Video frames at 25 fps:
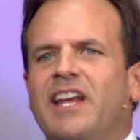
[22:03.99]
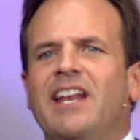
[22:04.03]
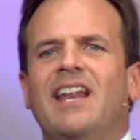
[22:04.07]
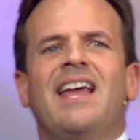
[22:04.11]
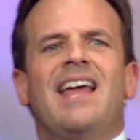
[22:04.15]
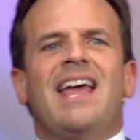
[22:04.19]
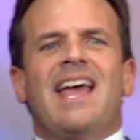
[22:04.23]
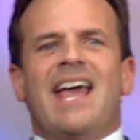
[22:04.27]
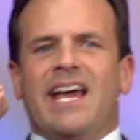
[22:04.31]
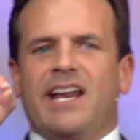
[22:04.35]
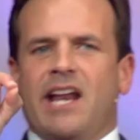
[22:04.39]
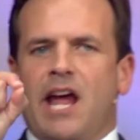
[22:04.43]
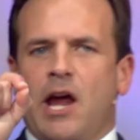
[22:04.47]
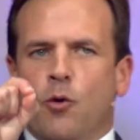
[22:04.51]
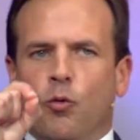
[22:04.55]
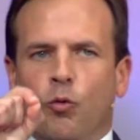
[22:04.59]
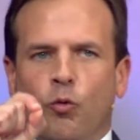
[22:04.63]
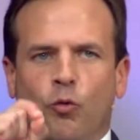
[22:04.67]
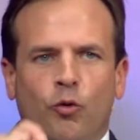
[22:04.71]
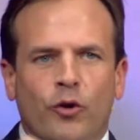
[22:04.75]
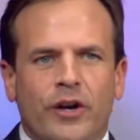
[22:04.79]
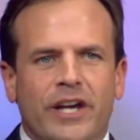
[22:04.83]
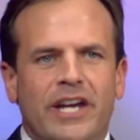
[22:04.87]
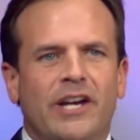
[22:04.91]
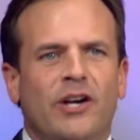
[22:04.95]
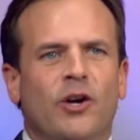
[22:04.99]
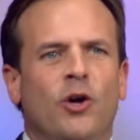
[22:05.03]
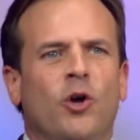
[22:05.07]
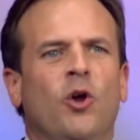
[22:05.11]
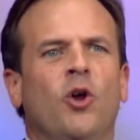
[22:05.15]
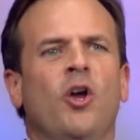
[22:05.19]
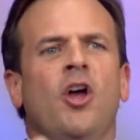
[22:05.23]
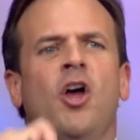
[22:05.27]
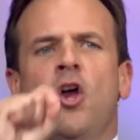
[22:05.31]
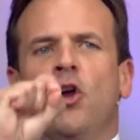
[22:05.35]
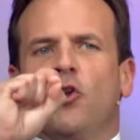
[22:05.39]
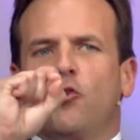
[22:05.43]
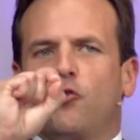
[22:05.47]
it in a
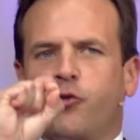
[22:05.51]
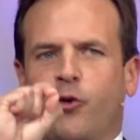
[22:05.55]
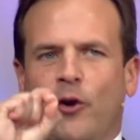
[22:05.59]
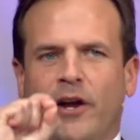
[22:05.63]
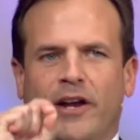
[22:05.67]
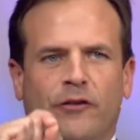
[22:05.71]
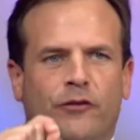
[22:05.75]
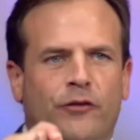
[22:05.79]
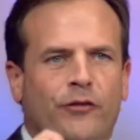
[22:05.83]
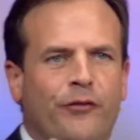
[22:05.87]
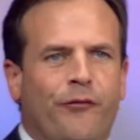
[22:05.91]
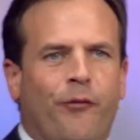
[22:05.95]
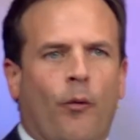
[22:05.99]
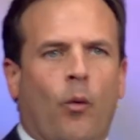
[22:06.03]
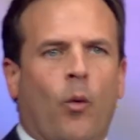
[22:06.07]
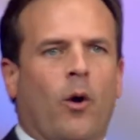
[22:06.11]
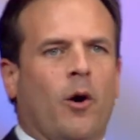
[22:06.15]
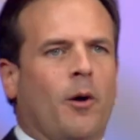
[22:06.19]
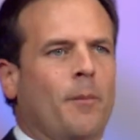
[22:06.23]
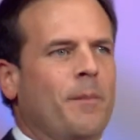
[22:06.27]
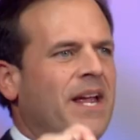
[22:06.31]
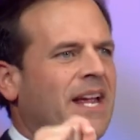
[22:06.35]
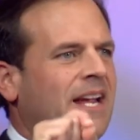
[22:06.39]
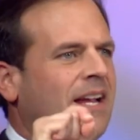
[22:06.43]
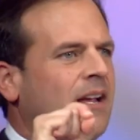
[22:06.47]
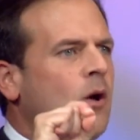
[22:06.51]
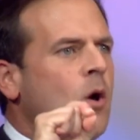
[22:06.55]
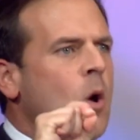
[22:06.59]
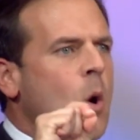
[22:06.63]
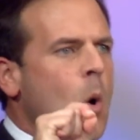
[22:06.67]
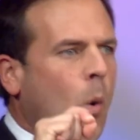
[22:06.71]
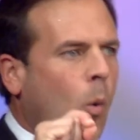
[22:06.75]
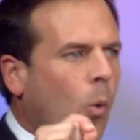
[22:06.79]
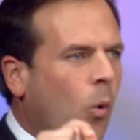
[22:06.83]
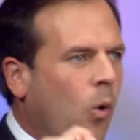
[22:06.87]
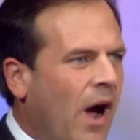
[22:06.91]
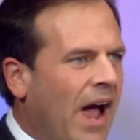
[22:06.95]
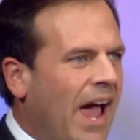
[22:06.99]
real transforming
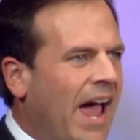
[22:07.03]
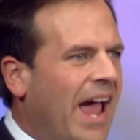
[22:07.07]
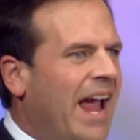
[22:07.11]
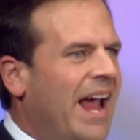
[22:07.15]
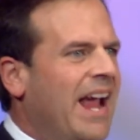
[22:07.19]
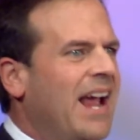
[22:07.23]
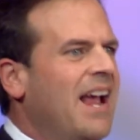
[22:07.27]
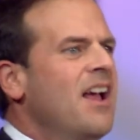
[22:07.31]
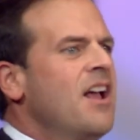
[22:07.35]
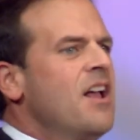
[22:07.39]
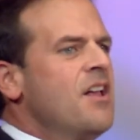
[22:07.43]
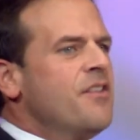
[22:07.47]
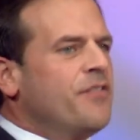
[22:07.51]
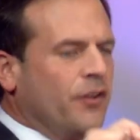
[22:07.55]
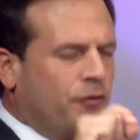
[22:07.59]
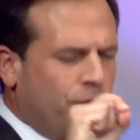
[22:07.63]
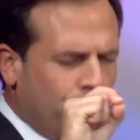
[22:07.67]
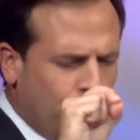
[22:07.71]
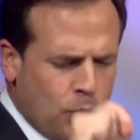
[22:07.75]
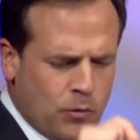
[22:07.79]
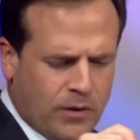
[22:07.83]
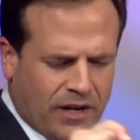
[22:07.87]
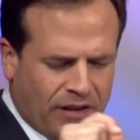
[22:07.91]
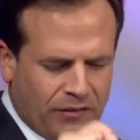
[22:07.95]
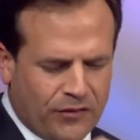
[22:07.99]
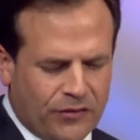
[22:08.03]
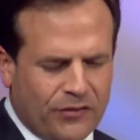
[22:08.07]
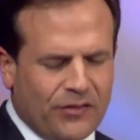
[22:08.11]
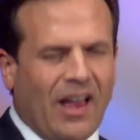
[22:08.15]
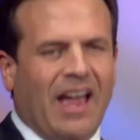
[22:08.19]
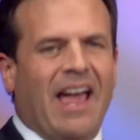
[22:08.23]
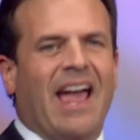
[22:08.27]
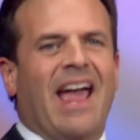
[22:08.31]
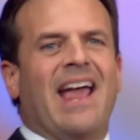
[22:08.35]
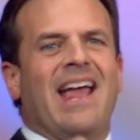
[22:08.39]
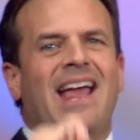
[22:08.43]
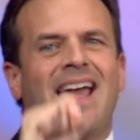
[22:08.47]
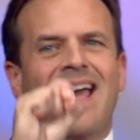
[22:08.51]
way that you can
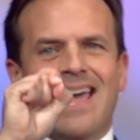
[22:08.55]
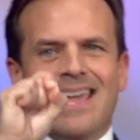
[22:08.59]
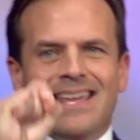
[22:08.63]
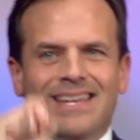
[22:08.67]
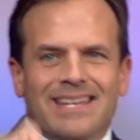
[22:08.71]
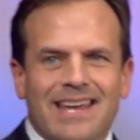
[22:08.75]
say,